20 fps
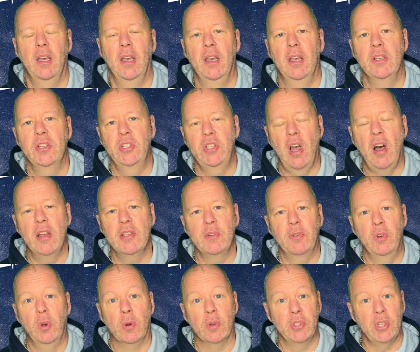Stars, of
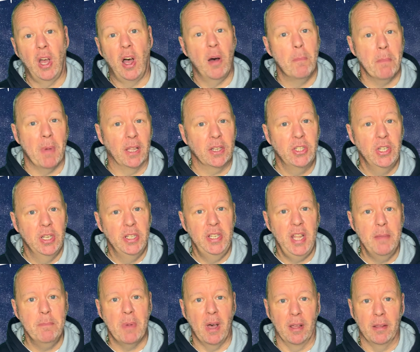course, are much
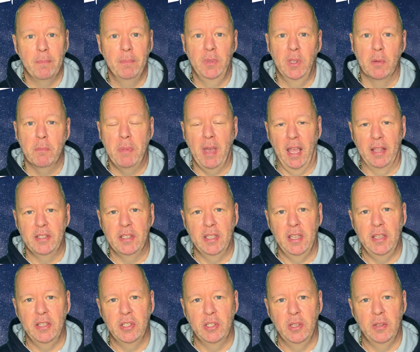dimmer compared to
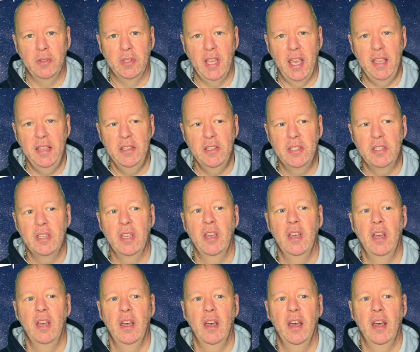these two things,
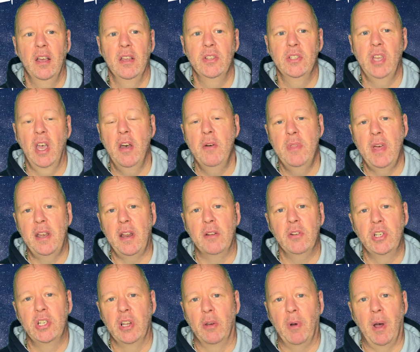so they don't
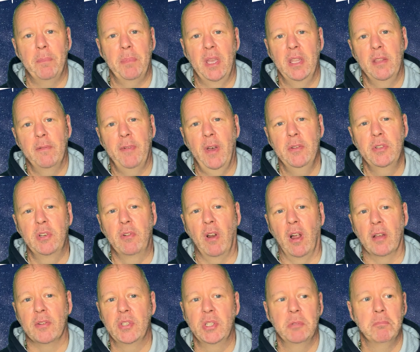show up in the
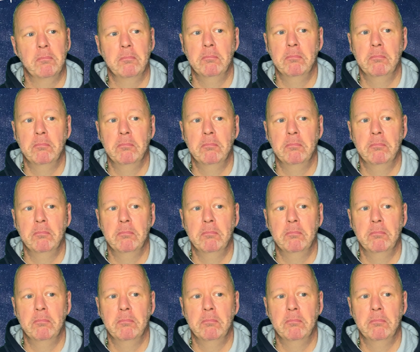photographs.